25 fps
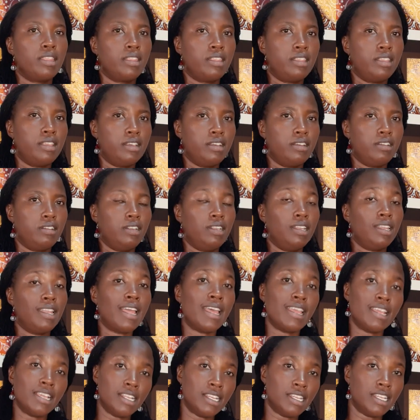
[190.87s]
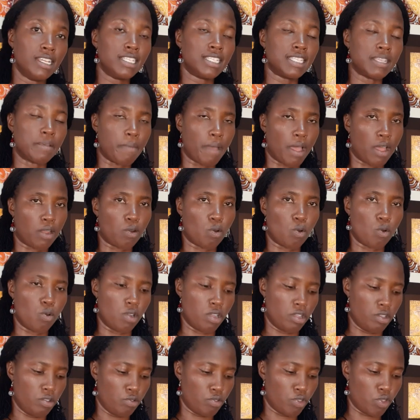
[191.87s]
the least amount of
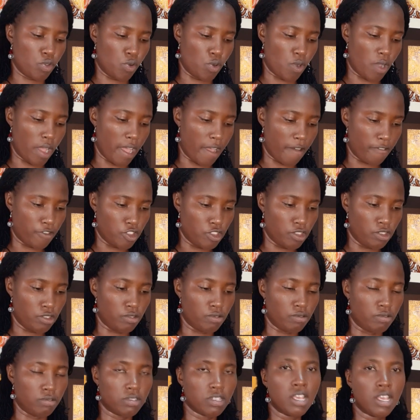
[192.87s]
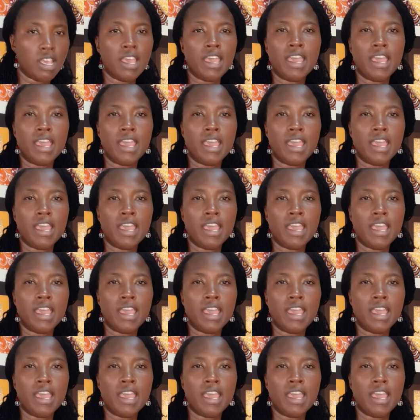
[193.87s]
oil you will have to use.